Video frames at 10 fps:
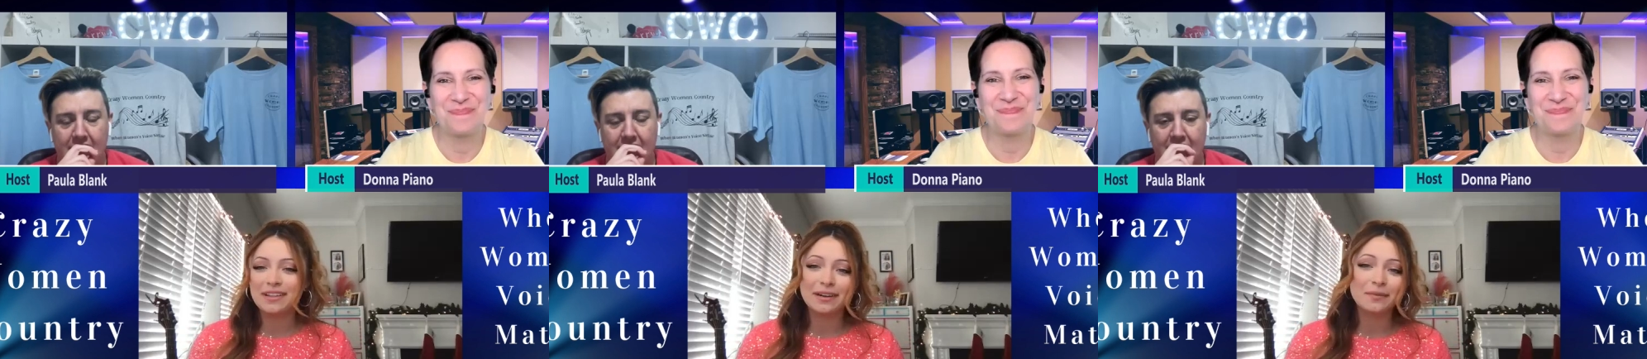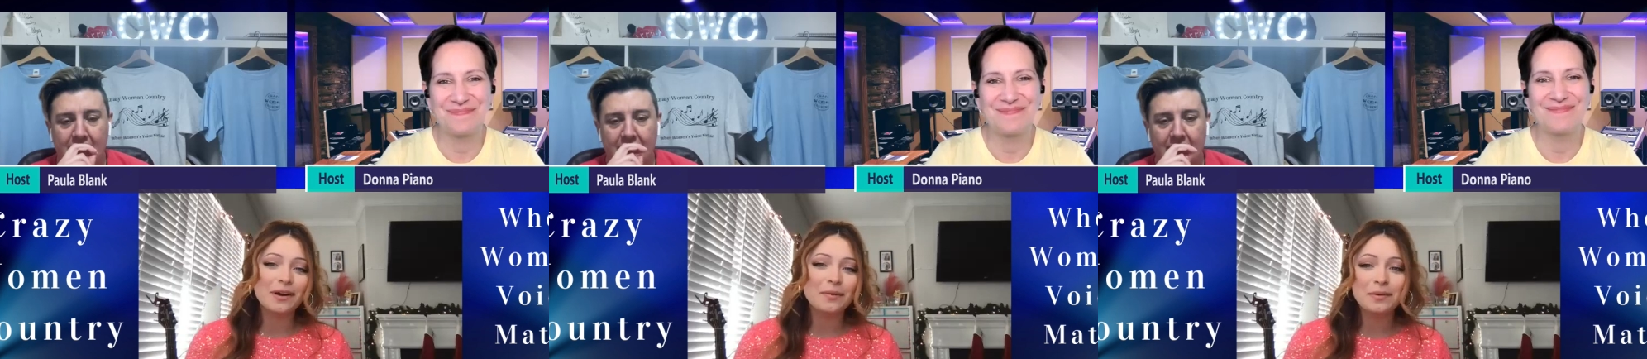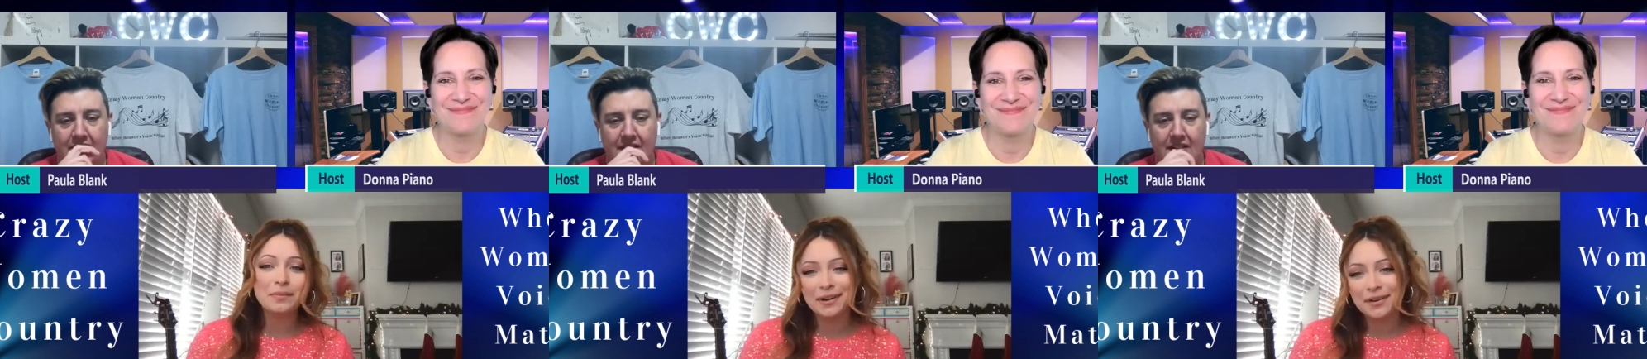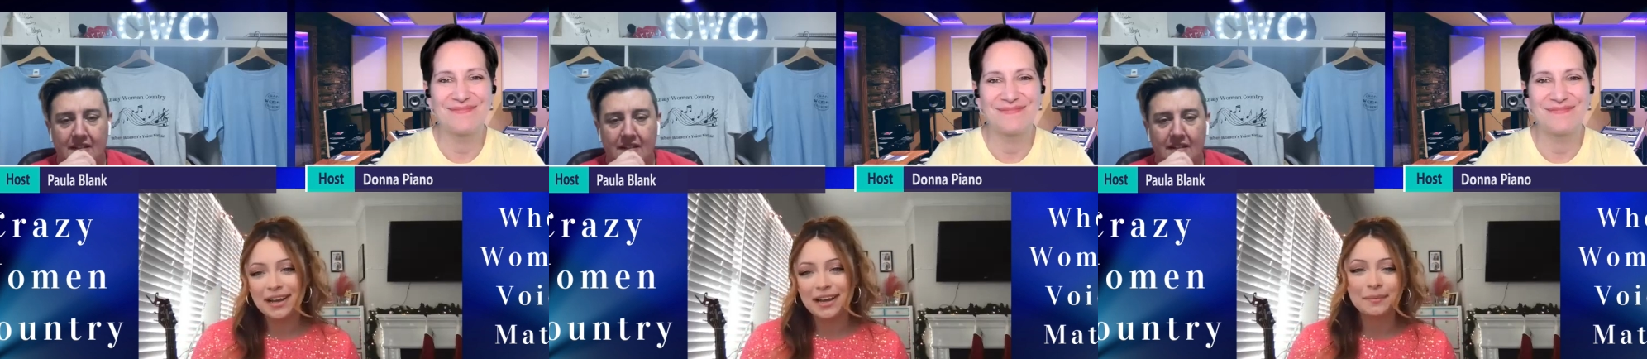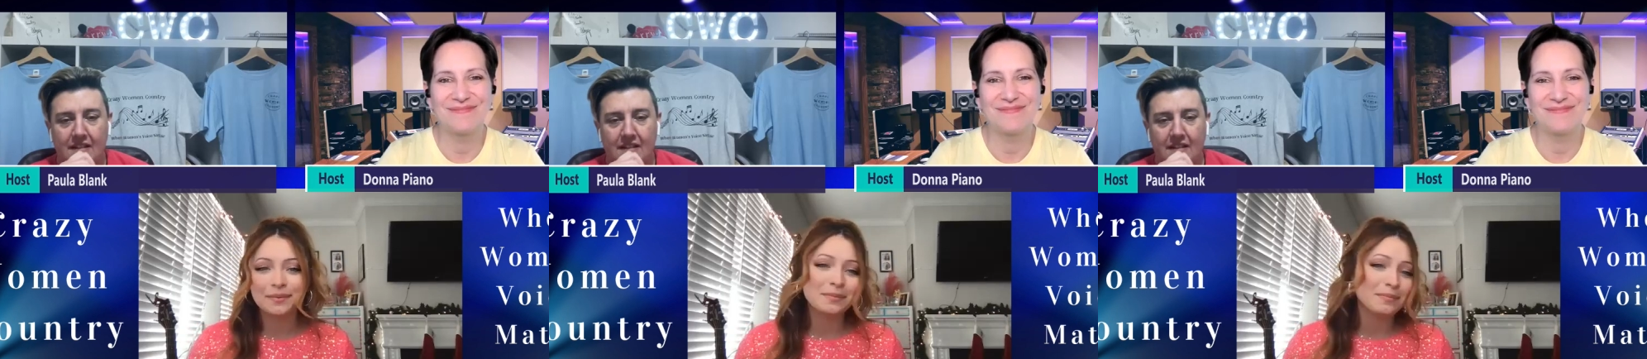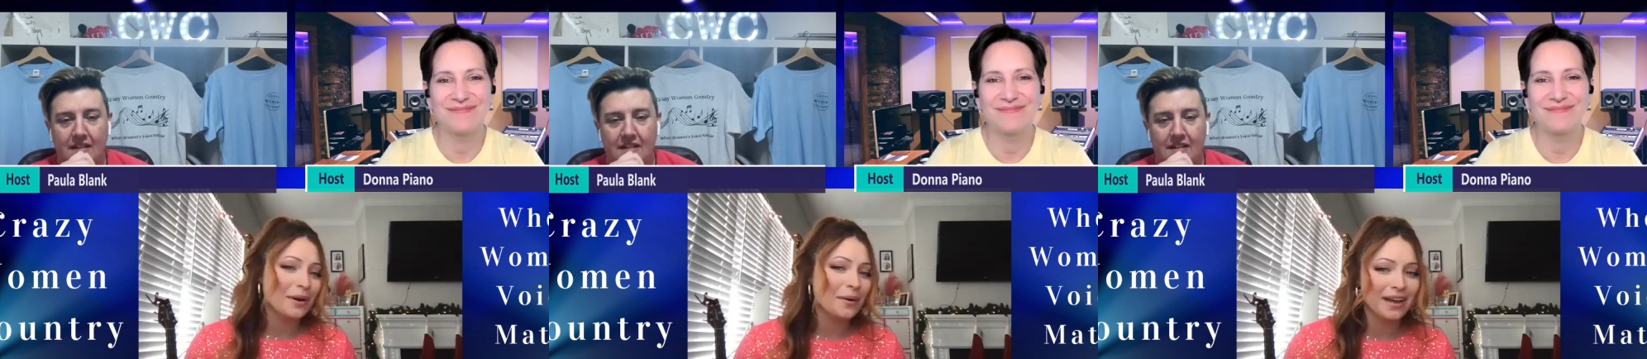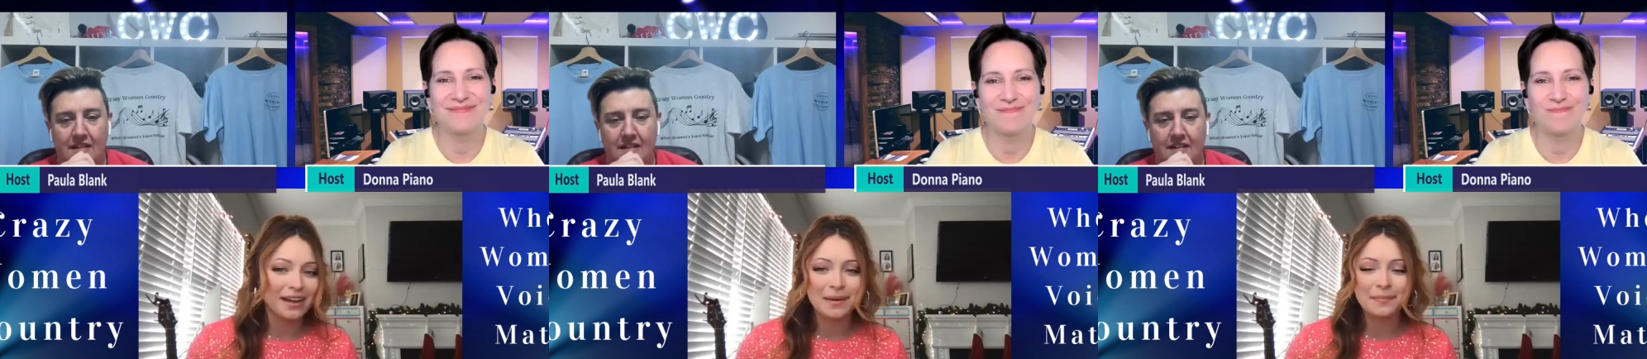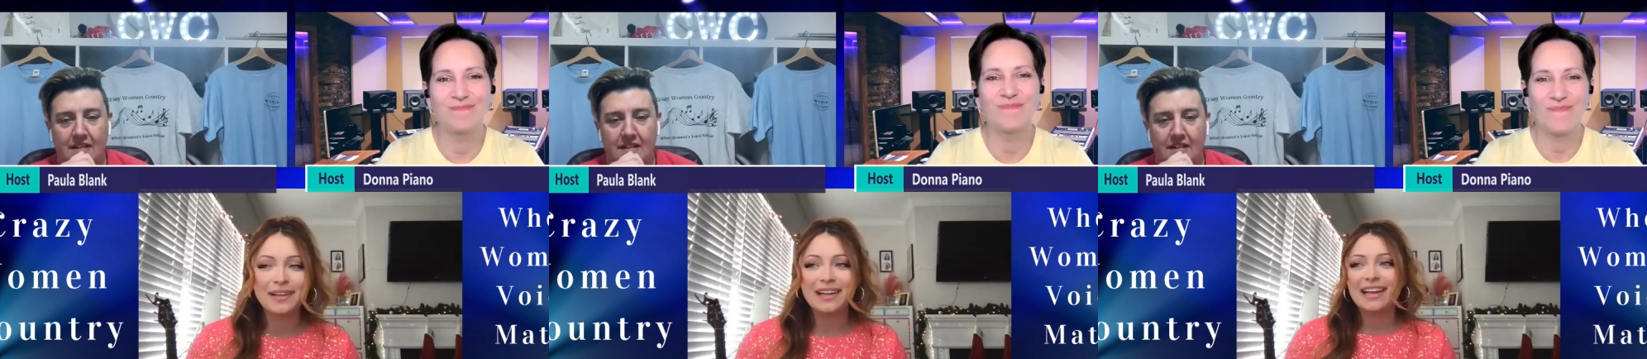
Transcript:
Speaker 1: be like, well, we broke up. We broke up.